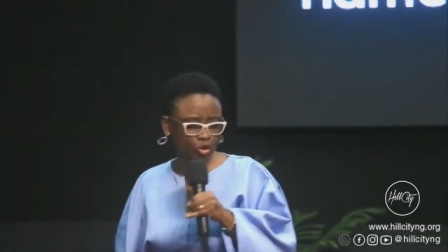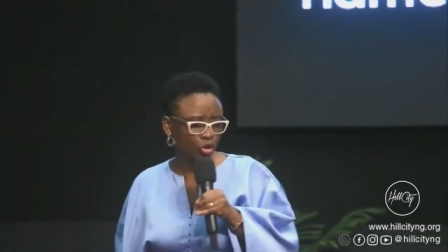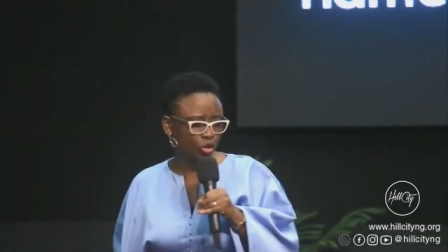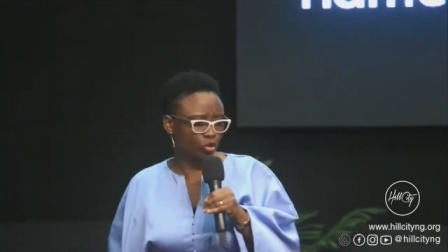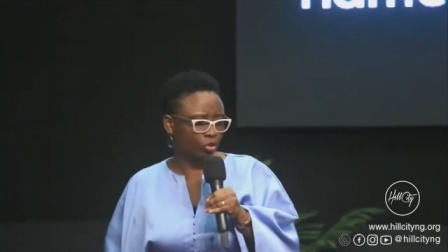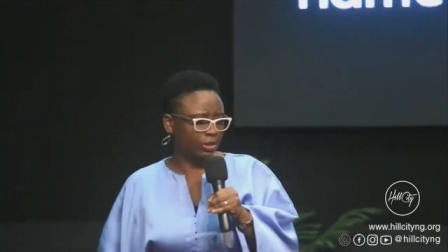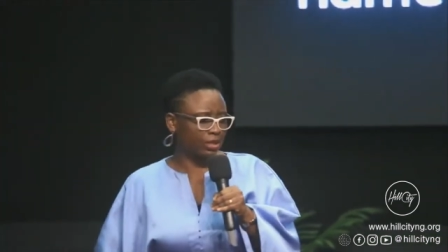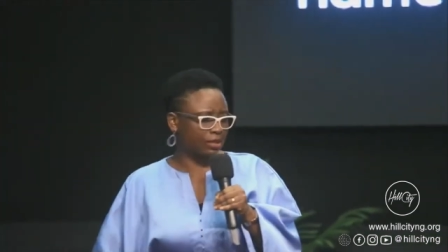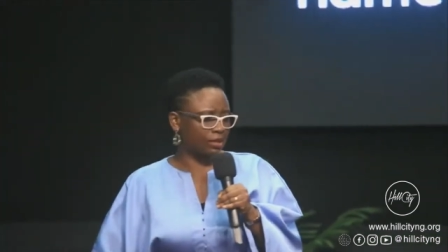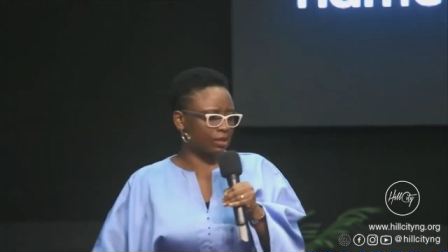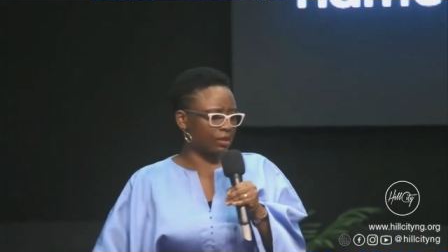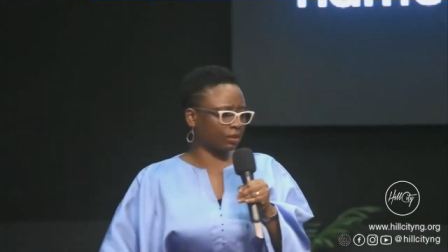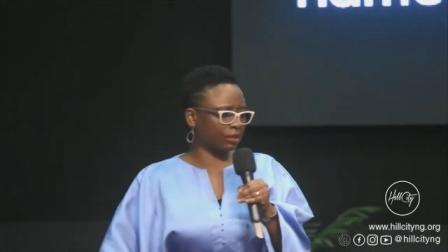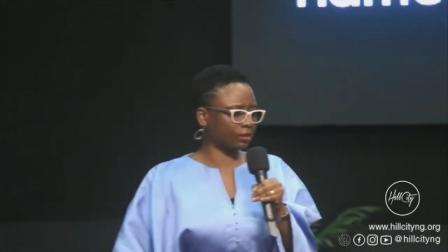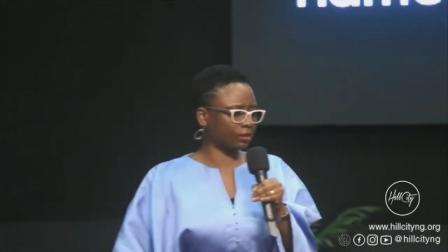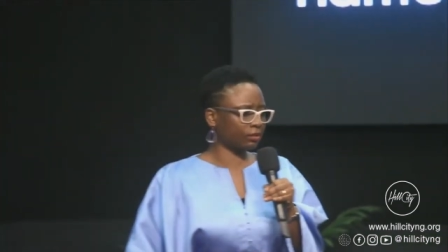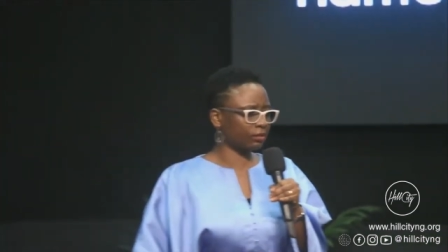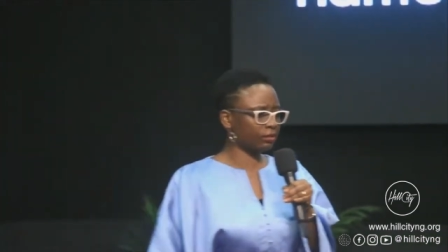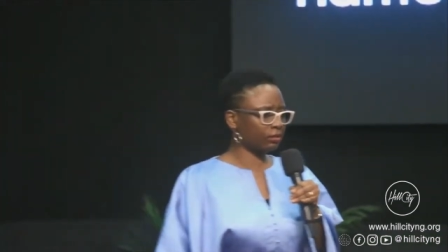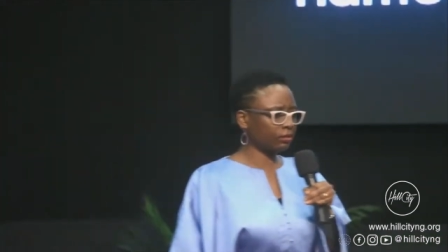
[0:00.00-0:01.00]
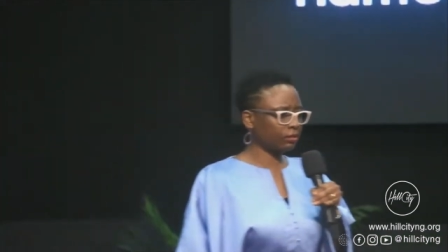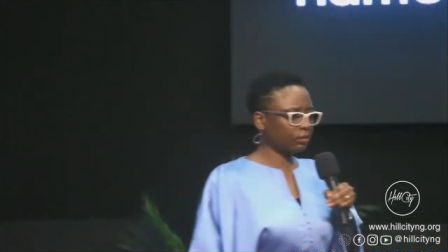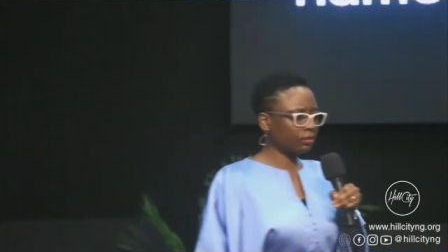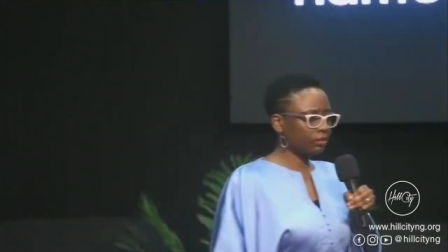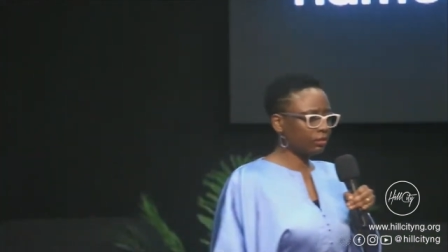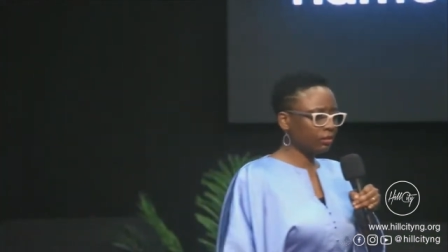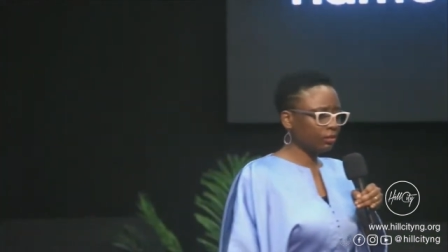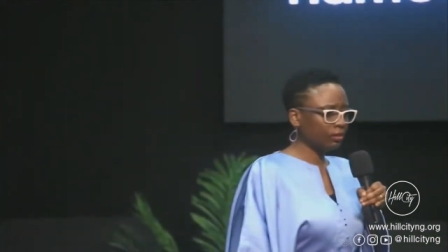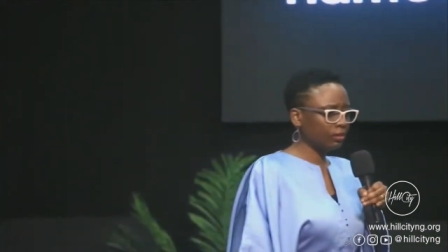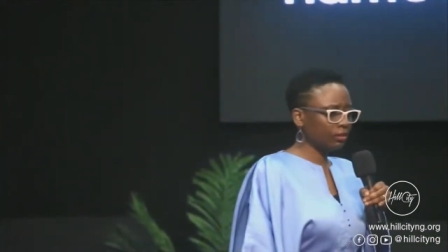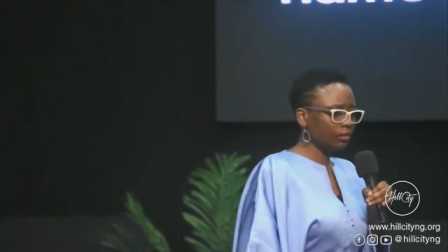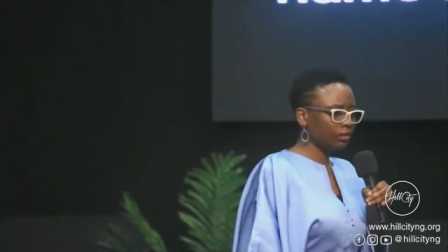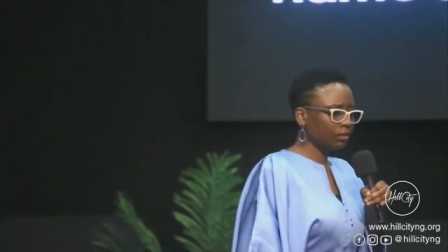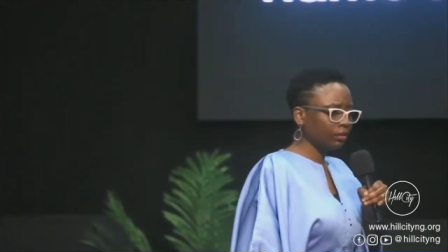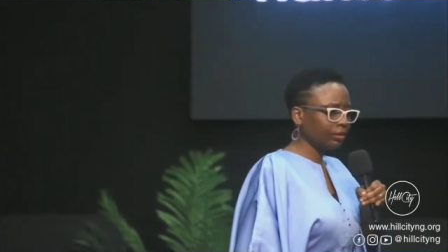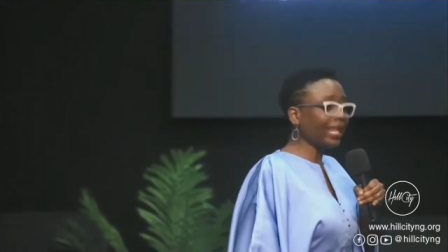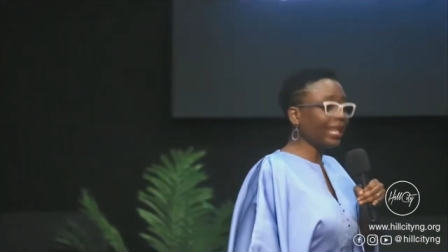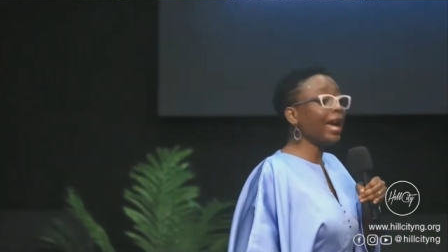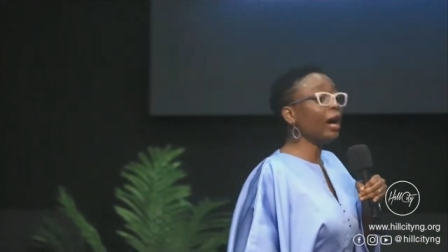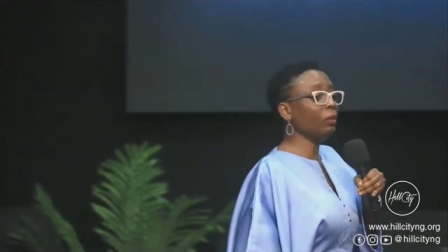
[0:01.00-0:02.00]
must not do this thing.
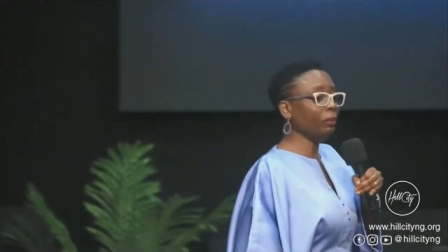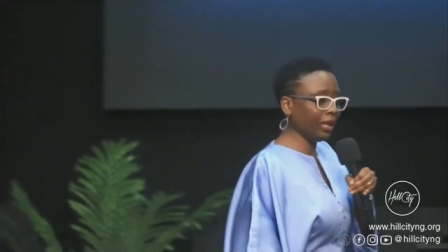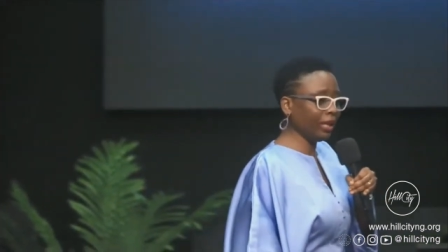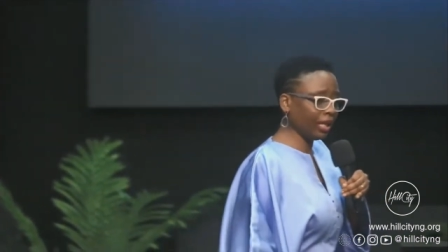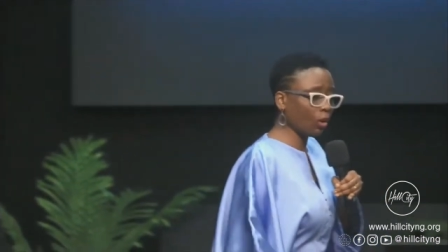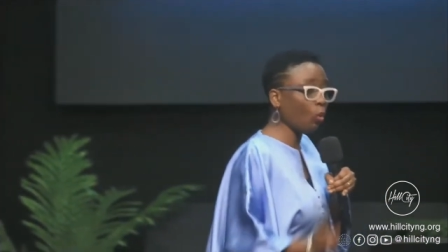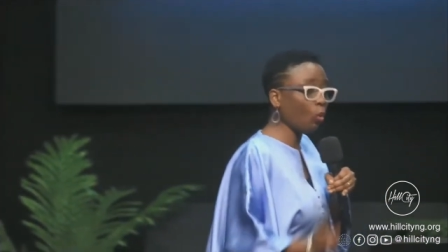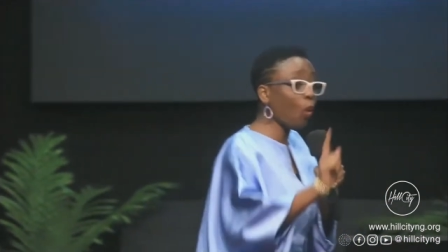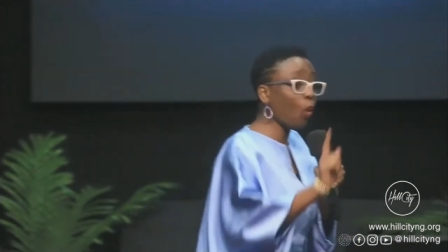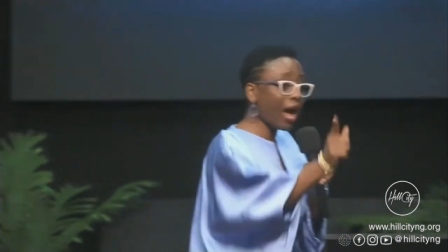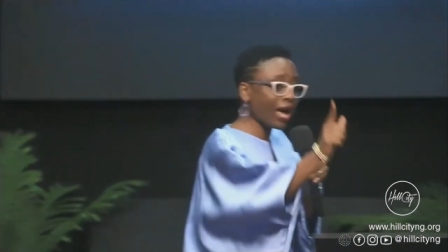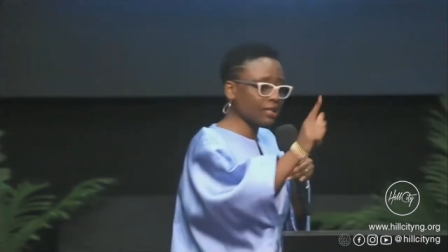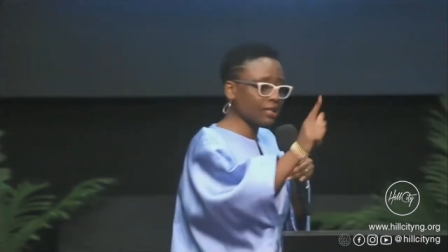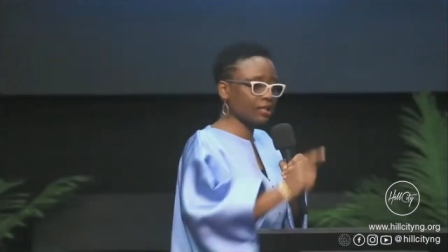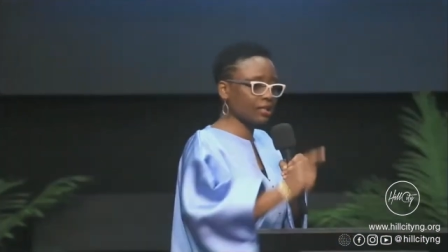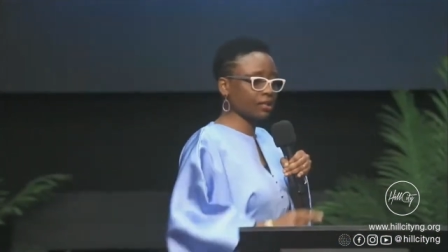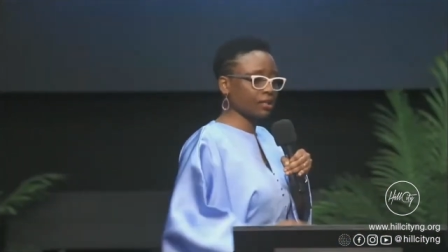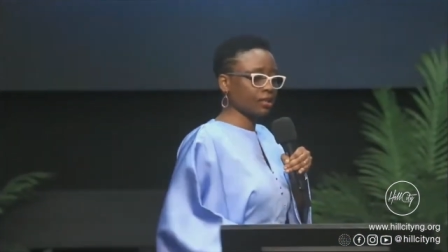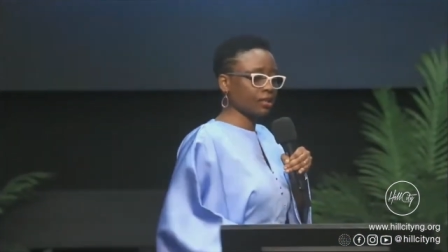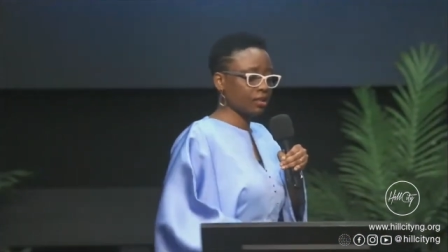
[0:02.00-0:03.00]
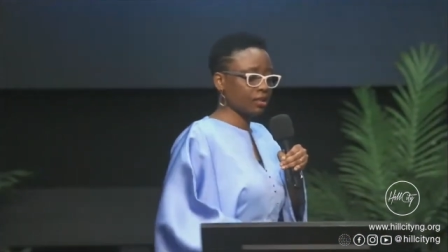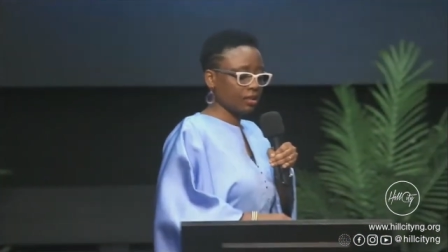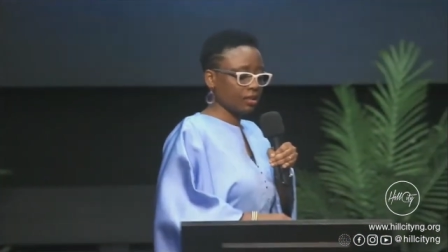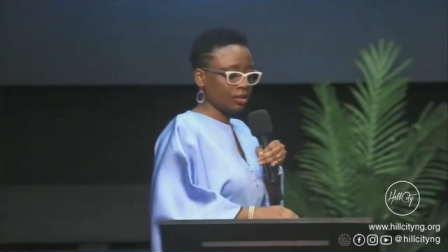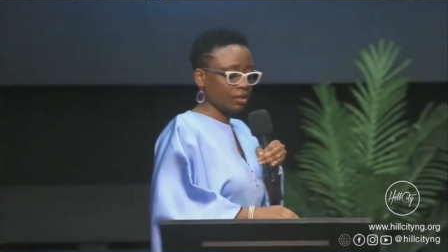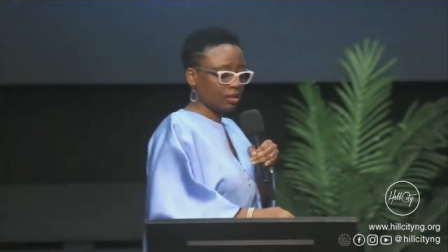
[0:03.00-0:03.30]
Tell me once.